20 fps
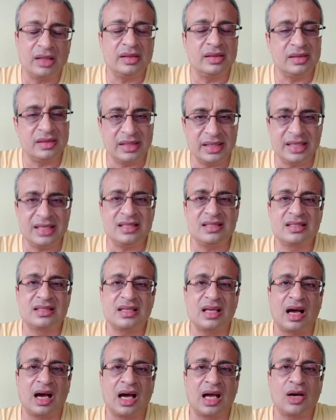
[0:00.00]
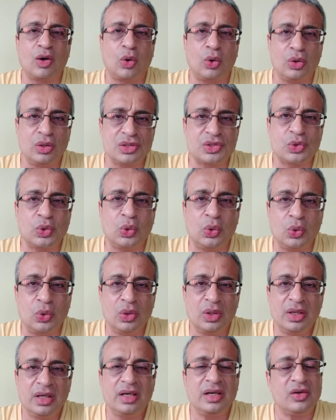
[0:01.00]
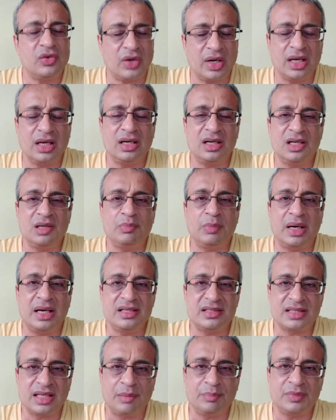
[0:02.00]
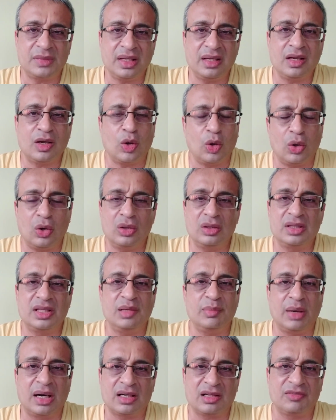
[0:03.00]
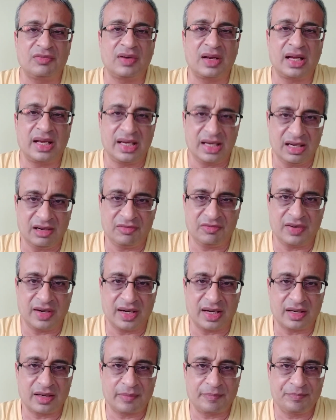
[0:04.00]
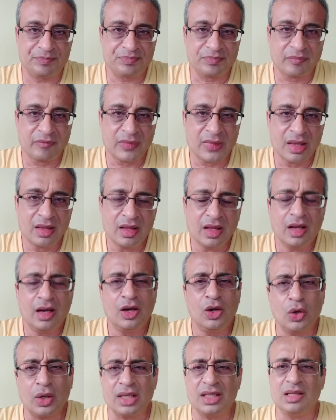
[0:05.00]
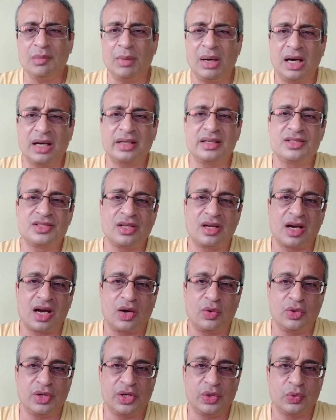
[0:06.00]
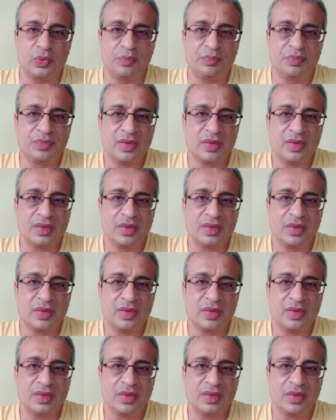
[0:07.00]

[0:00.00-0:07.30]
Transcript: These are also triggered by something called the butterfly effect. Look at the markets around you.